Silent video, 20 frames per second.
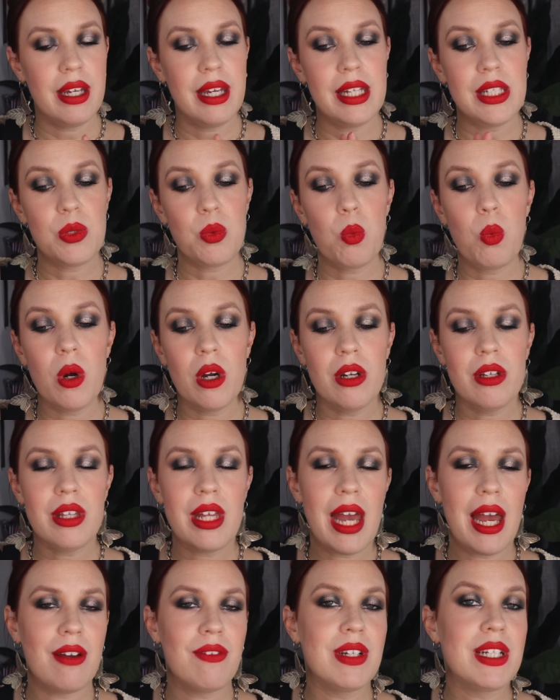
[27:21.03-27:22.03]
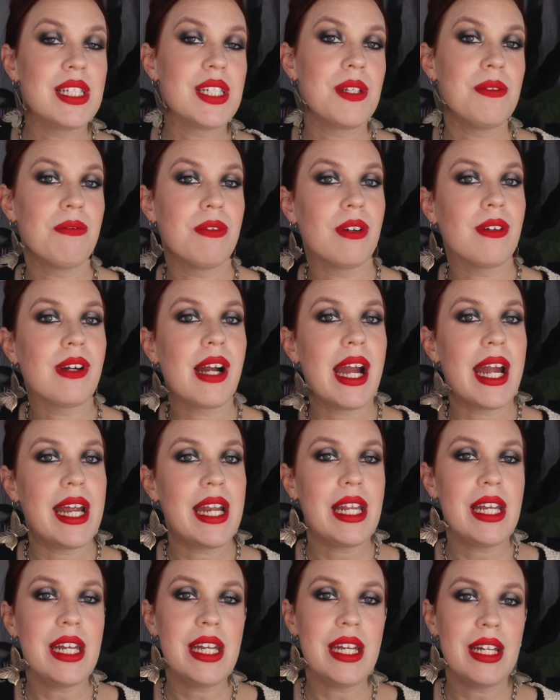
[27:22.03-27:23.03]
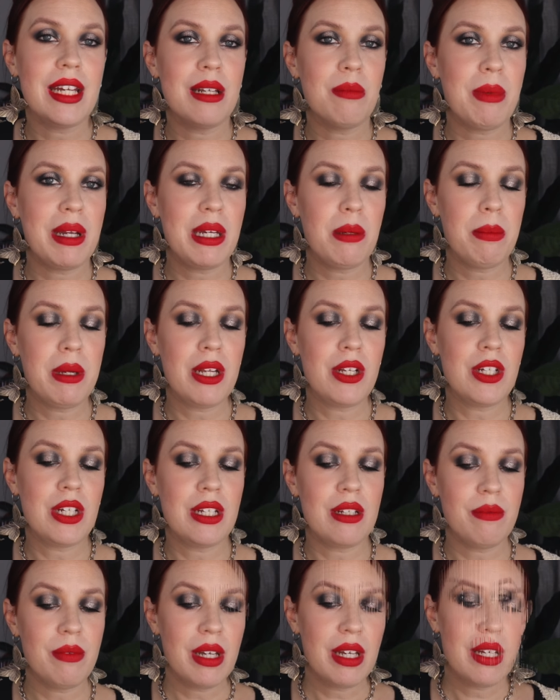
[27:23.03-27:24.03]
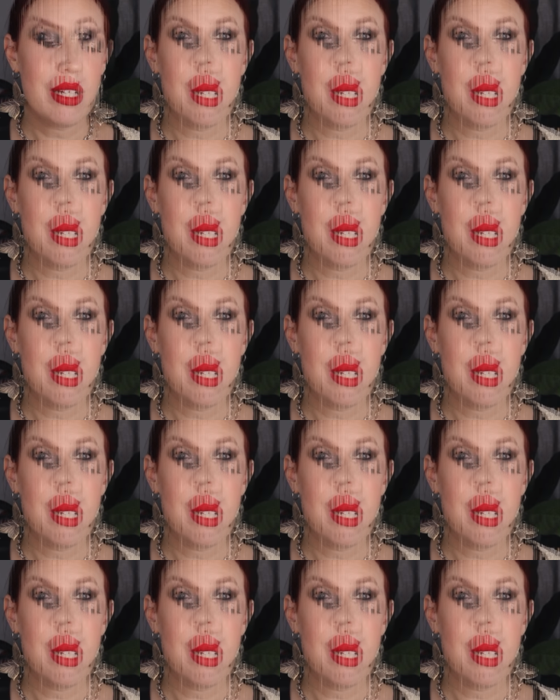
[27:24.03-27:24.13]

It's worth having some variety in my opinion.